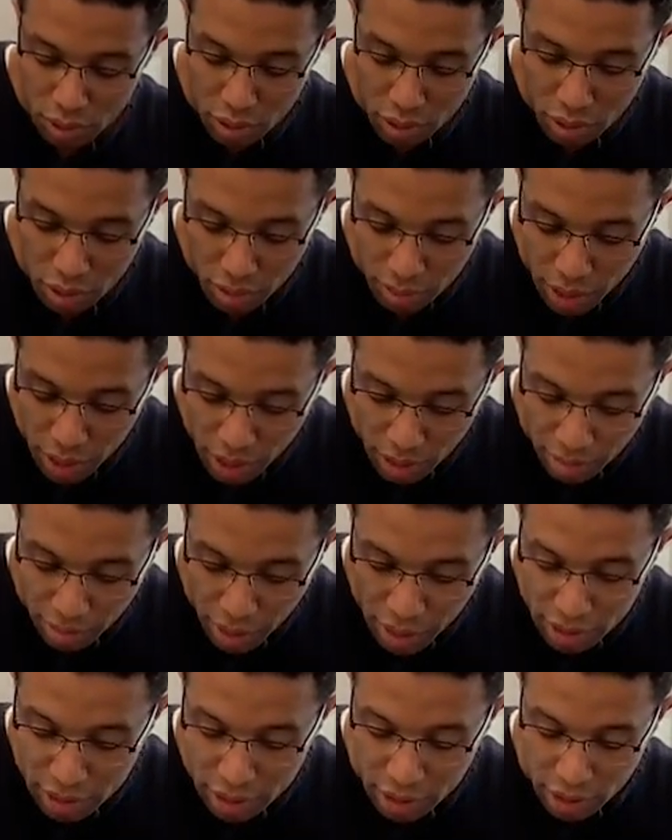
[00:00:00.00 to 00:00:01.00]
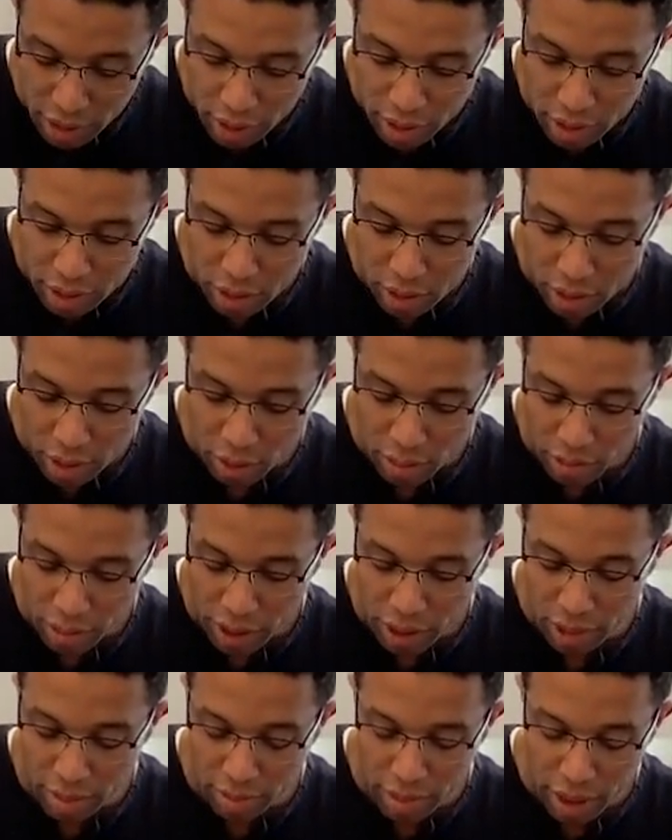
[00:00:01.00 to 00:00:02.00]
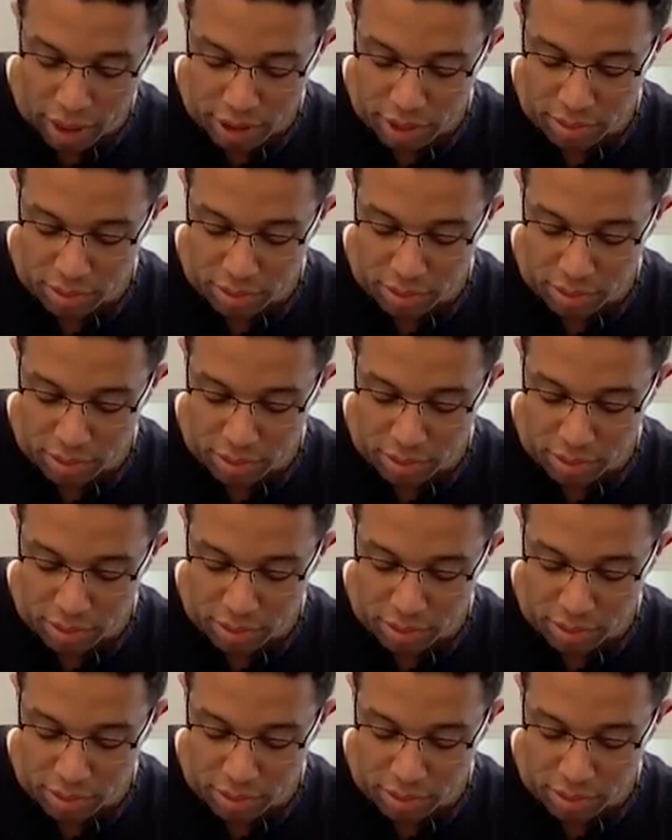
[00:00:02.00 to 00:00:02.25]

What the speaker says: Could make a mess in here, so don't make a mess.